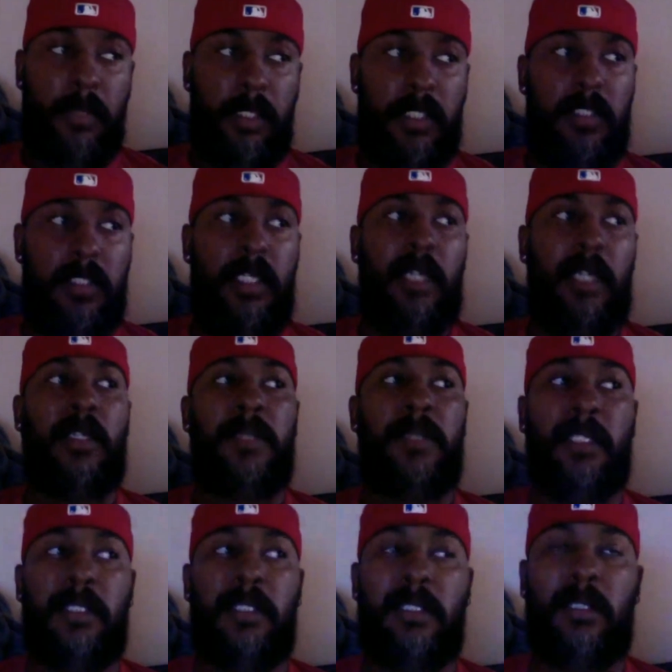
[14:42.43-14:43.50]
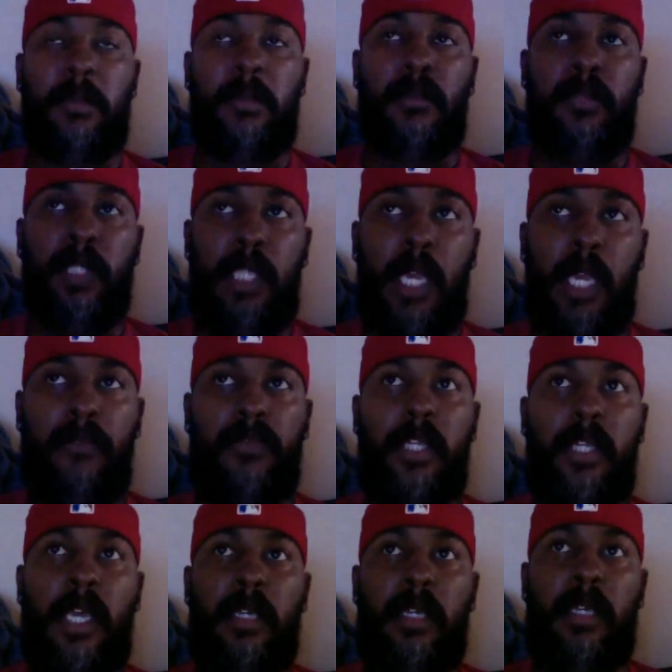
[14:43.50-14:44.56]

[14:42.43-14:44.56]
second one comes out in December. Really hyped for that.